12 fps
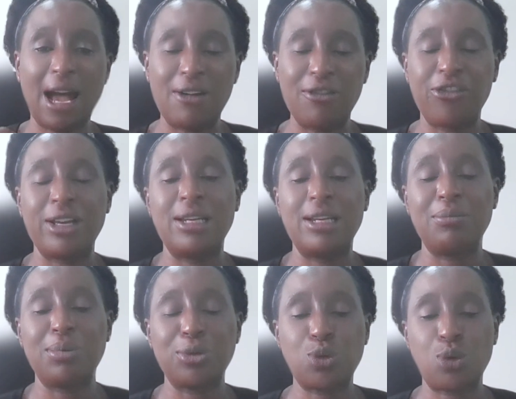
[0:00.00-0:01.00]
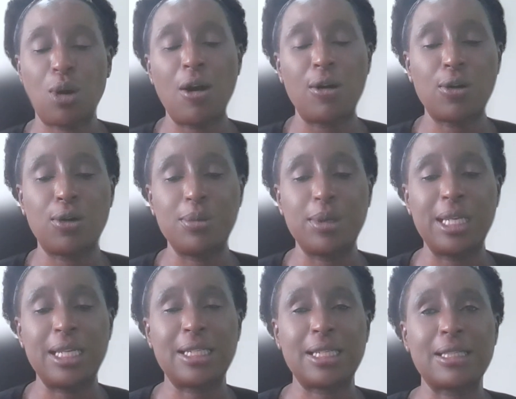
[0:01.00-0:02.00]
available to our
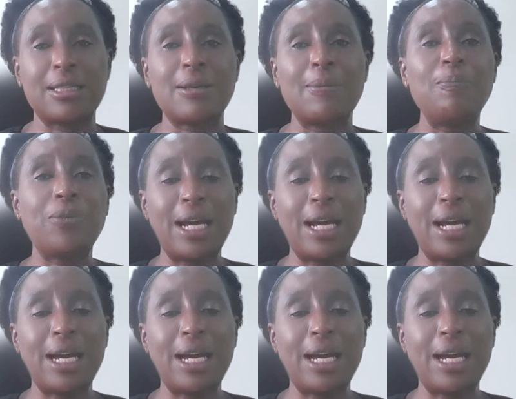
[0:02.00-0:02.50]
communities.